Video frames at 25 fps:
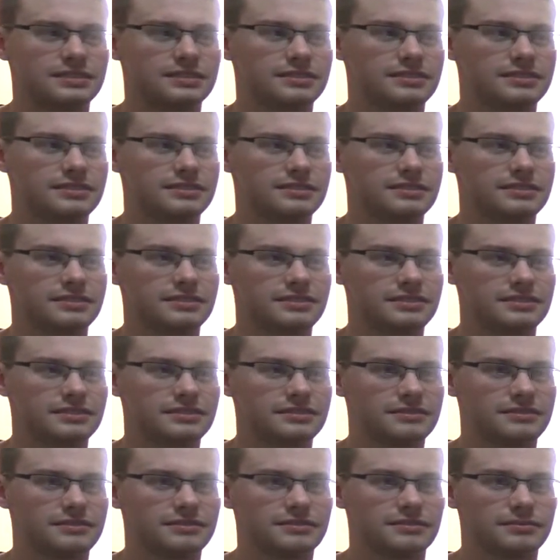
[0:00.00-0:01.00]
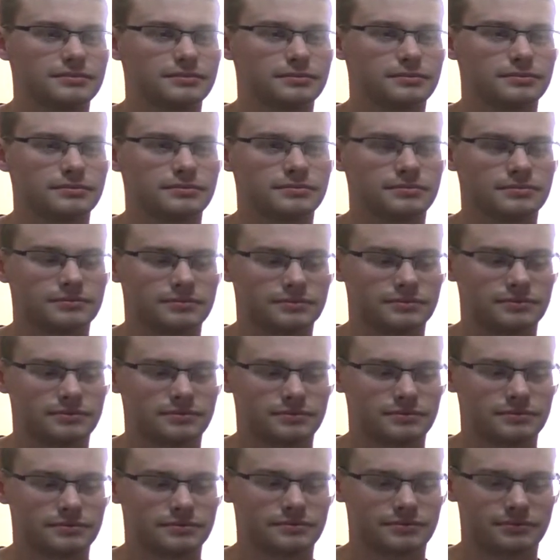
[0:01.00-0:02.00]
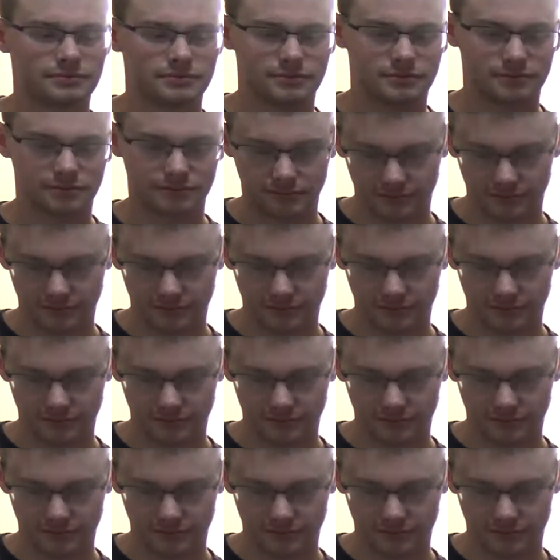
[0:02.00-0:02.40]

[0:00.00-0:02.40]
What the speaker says: (silent)